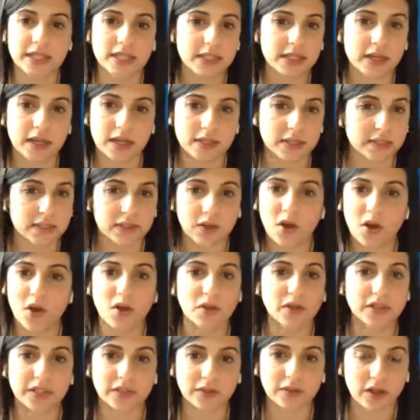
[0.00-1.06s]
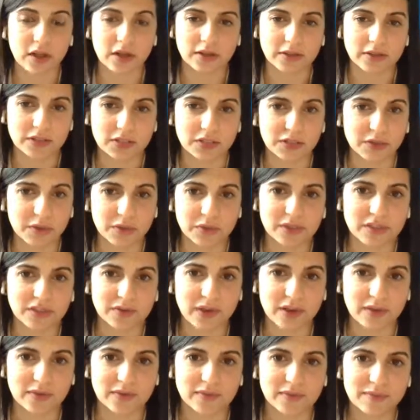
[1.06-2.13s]

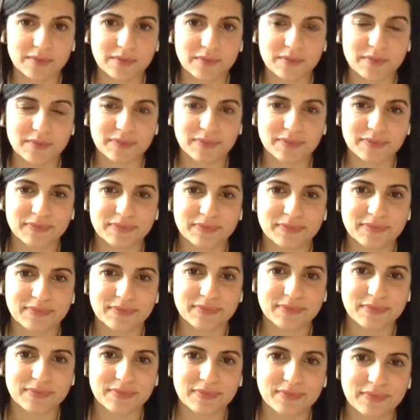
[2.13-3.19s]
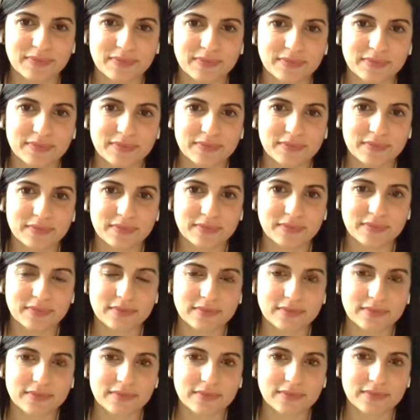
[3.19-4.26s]

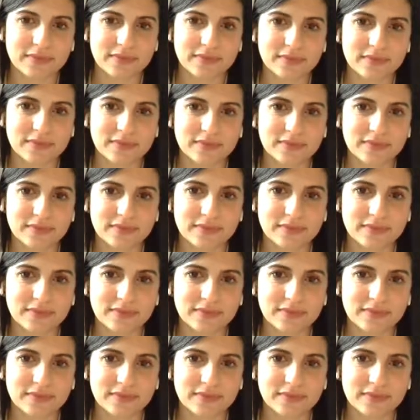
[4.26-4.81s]
(silent)